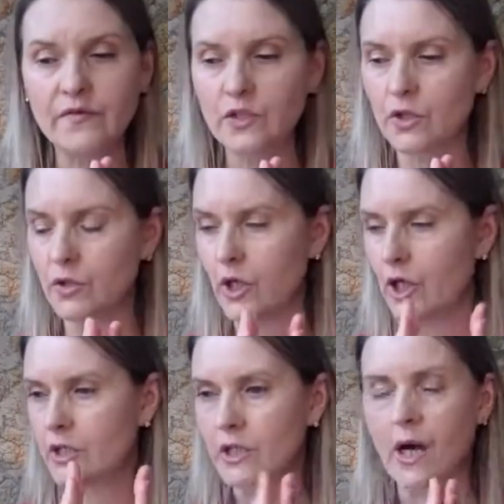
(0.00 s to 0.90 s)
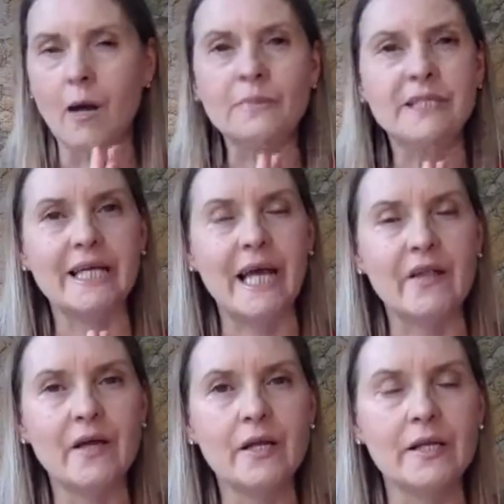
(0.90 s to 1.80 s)
to come
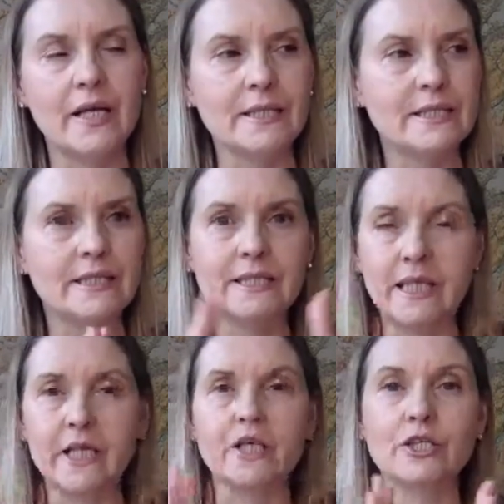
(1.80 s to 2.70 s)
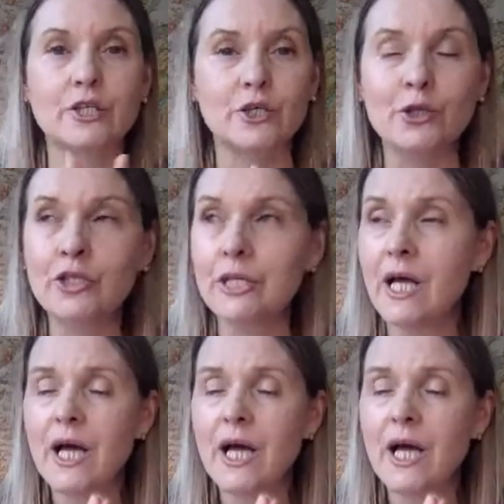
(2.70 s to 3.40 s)
together in this sacred union,